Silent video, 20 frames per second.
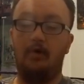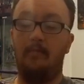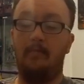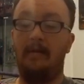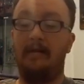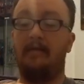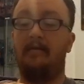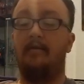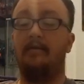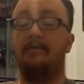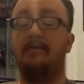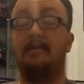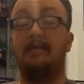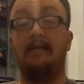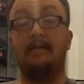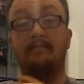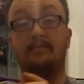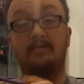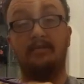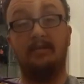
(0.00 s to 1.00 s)
Oh my god, the
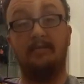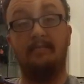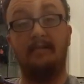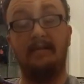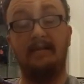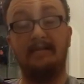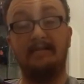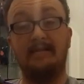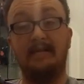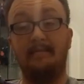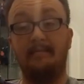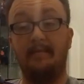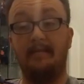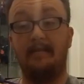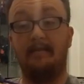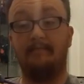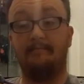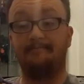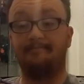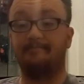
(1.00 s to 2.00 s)
name just completely escaped
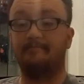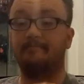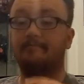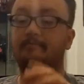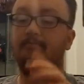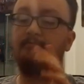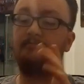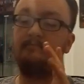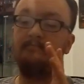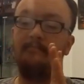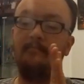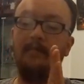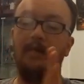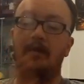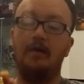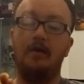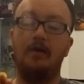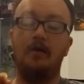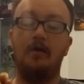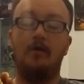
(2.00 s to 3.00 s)
me there.
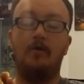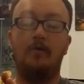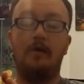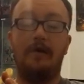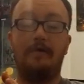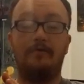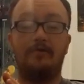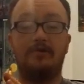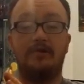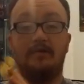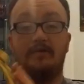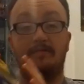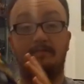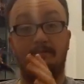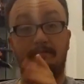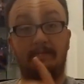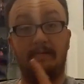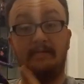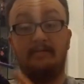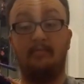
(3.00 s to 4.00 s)
We have ourselves
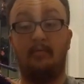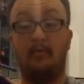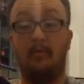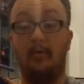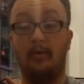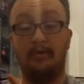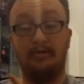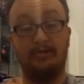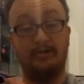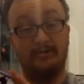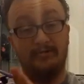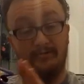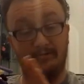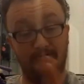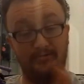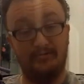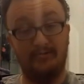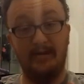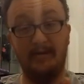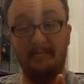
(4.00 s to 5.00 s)
Beast Wars
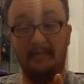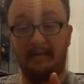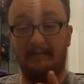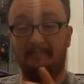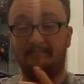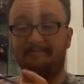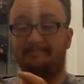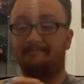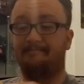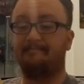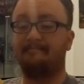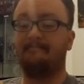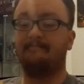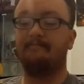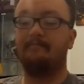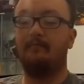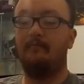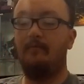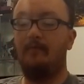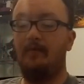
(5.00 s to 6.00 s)
Dreadwing.
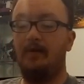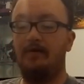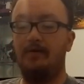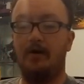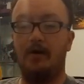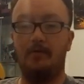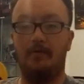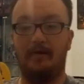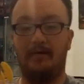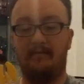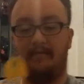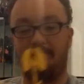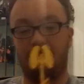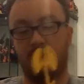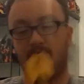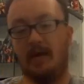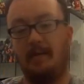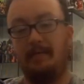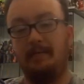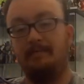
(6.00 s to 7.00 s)
Now we'll get rid of
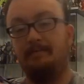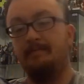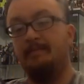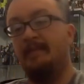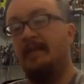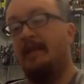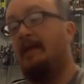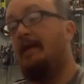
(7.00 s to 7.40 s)
his weapon.